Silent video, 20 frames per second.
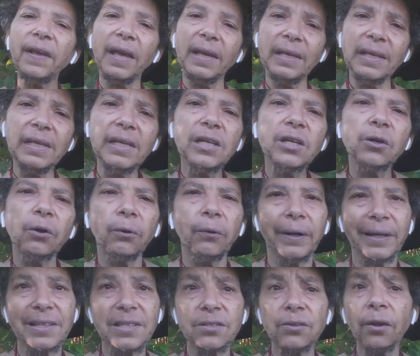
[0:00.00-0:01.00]
the ego,
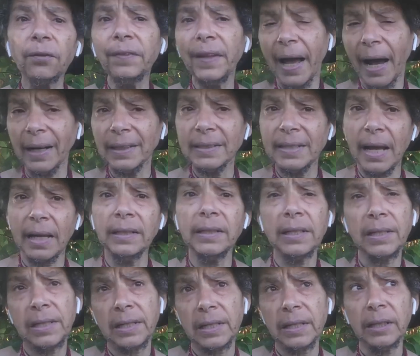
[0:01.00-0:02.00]
it's not the
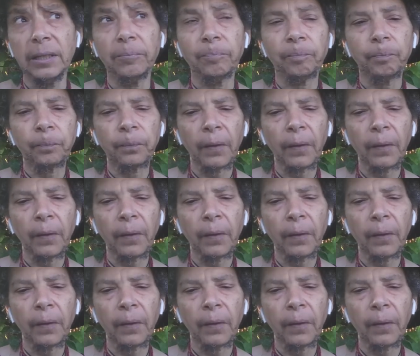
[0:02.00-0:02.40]
identity,